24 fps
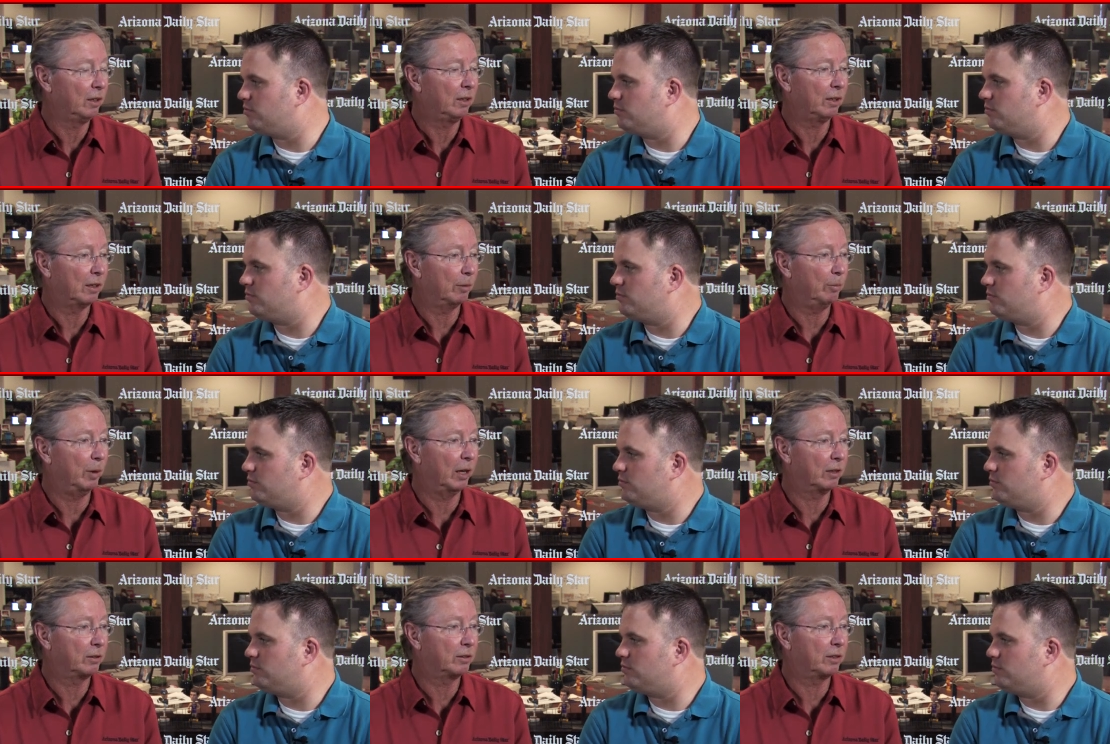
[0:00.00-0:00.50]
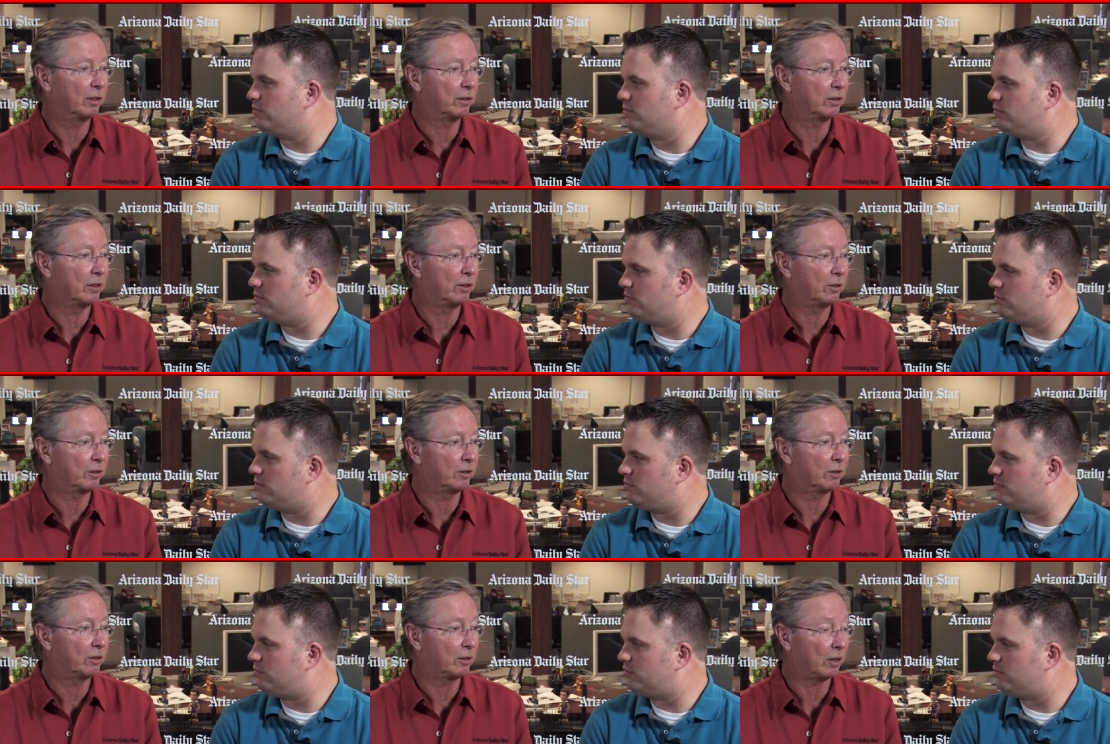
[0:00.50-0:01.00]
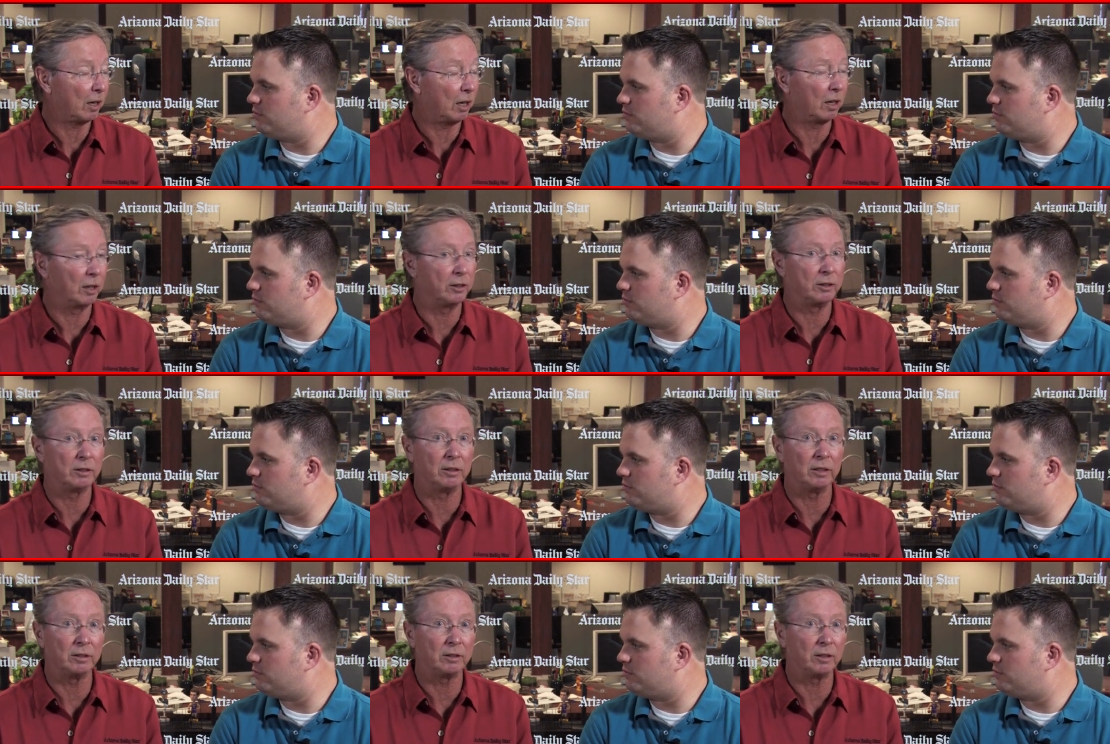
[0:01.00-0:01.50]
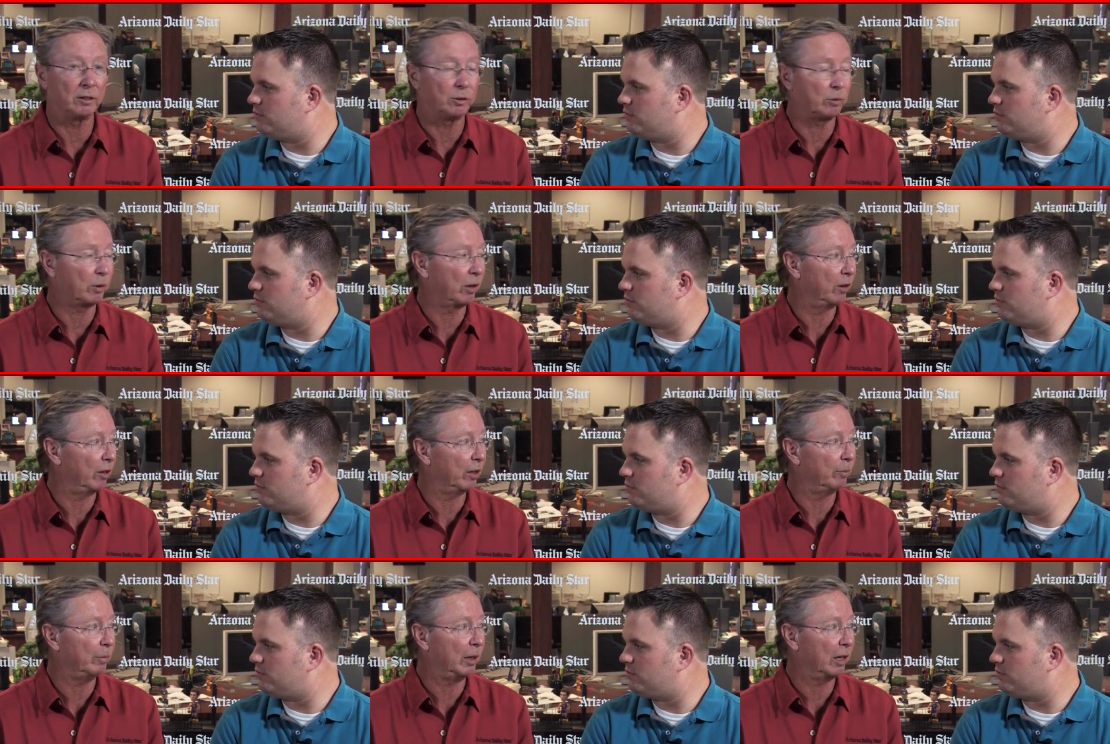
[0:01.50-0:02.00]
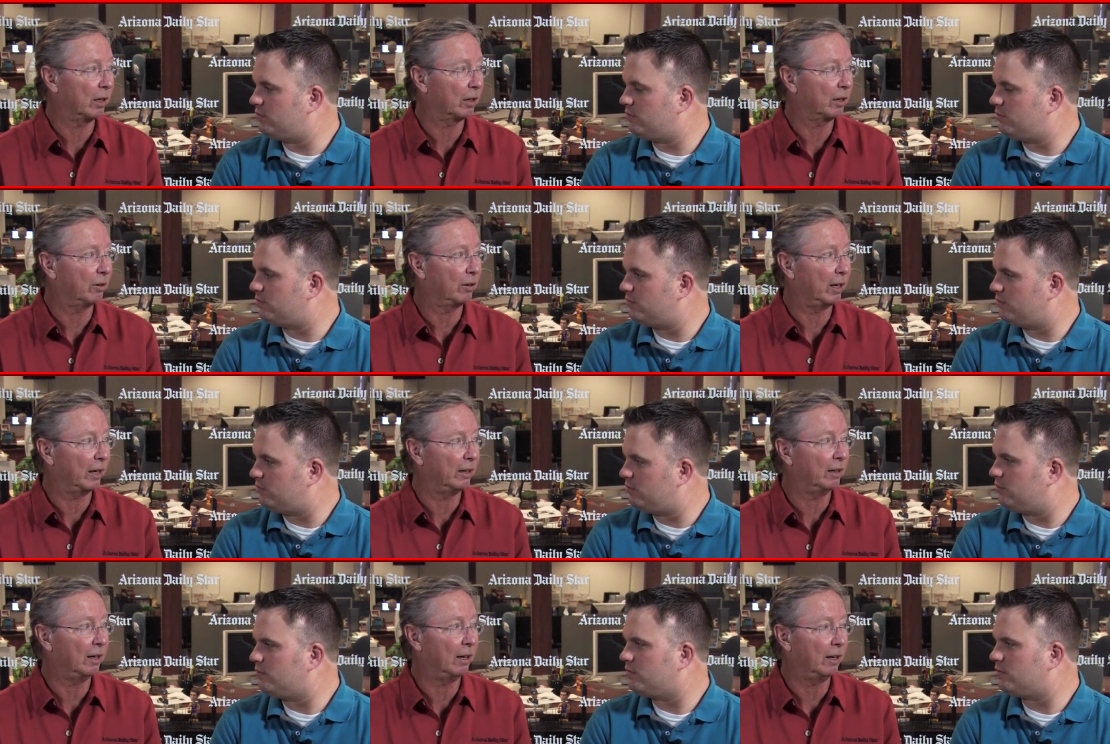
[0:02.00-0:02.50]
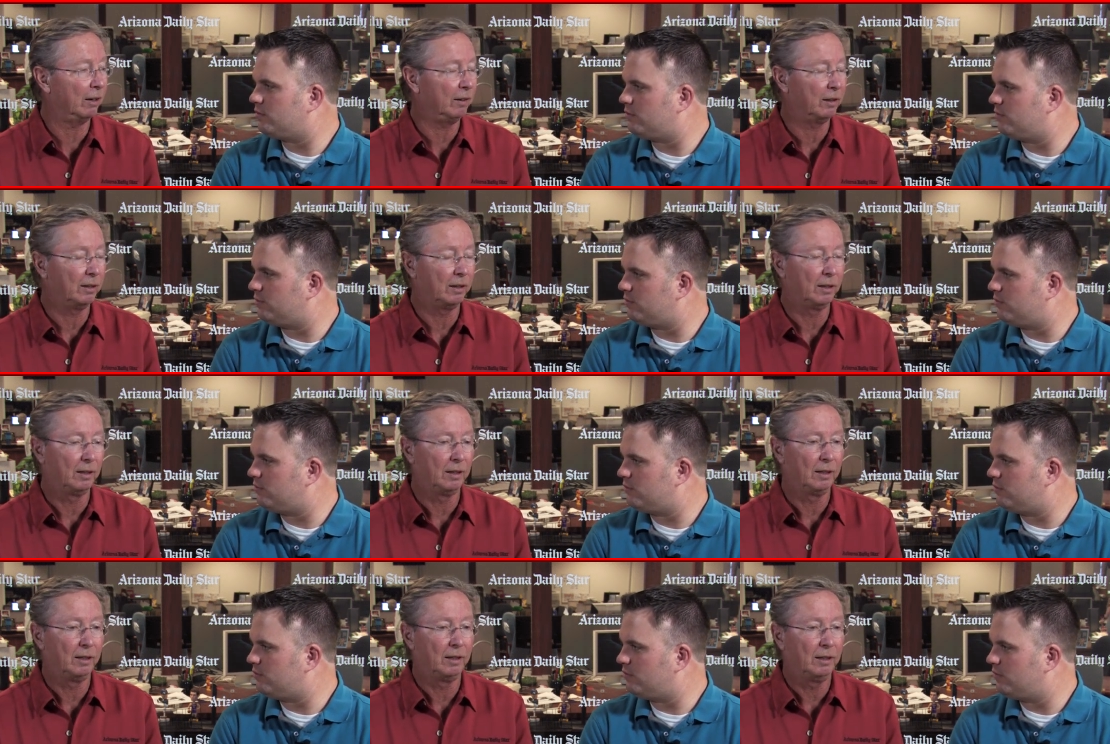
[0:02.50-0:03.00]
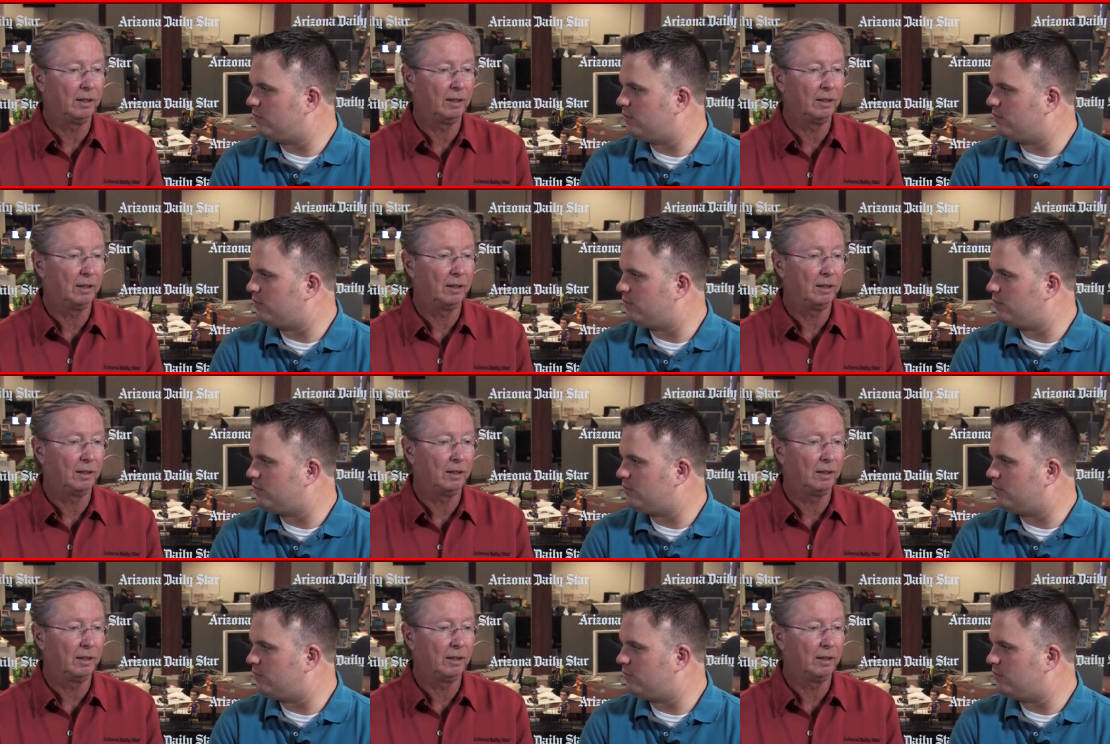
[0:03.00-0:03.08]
Speaker 1: the best distance college distance runner in America right now. -hmm.